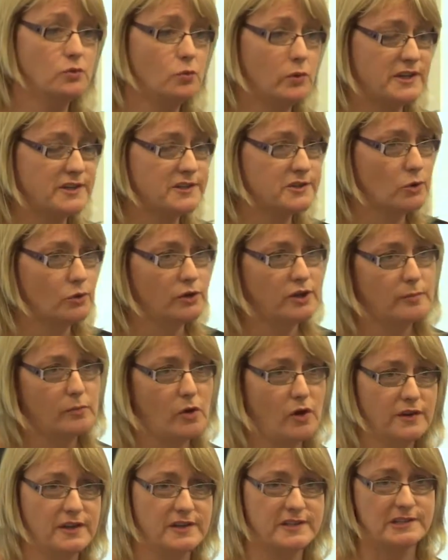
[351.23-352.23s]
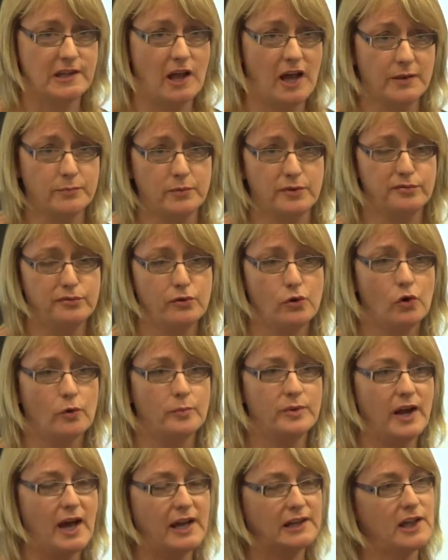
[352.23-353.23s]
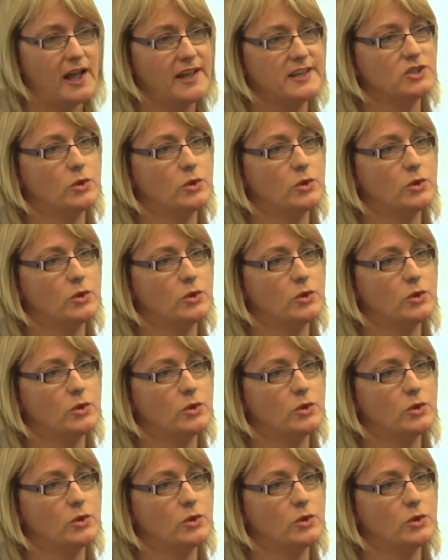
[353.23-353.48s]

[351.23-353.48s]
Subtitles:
We saw them on the slide before, but I'd like